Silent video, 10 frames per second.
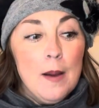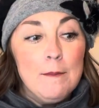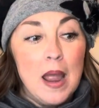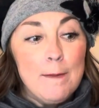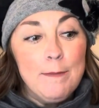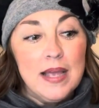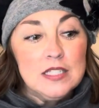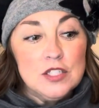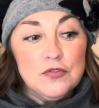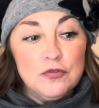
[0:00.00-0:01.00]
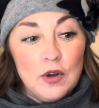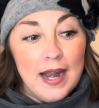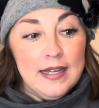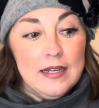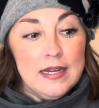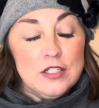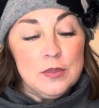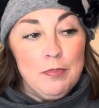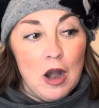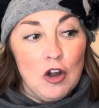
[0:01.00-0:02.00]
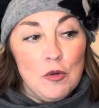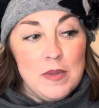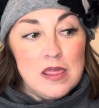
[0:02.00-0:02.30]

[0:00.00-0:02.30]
my best friend to borrow me